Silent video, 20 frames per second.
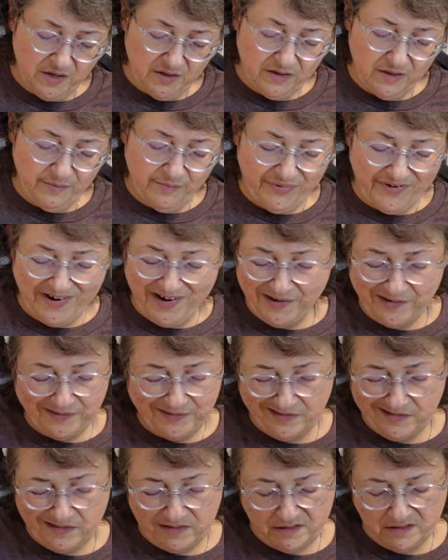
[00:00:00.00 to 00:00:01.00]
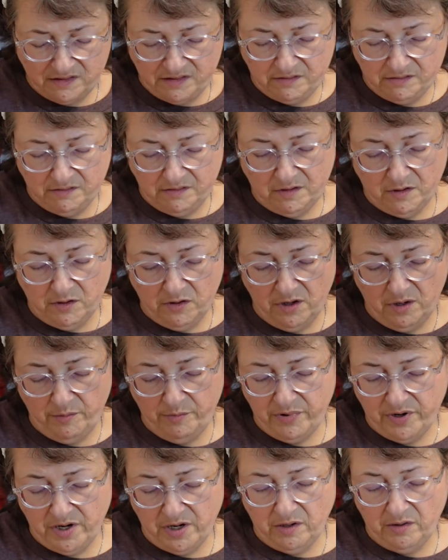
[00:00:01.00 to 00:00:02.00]
The brown doesn't look all that
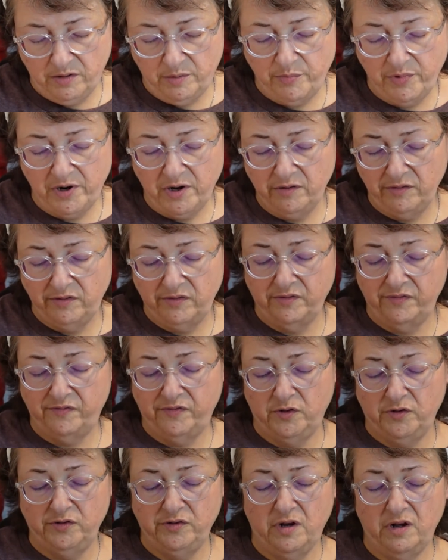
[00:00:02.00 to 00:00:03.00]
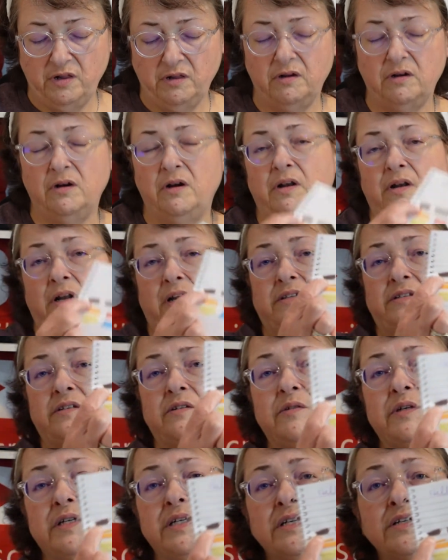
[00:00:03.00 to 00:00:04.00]
brown. The brown is the first color, and next
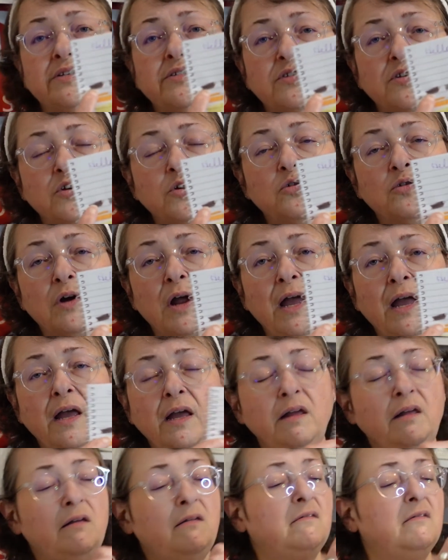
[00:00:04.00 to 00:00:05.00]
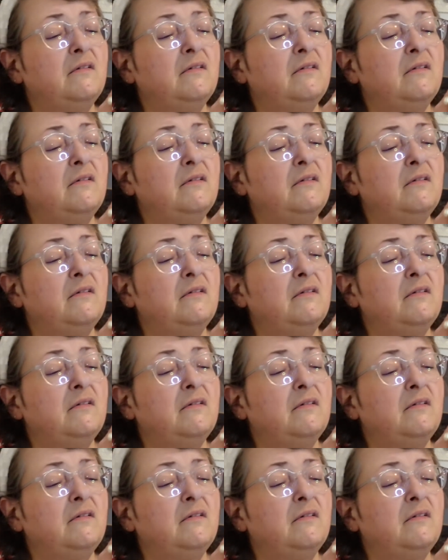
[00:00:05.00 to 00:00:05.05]
to it is the gray.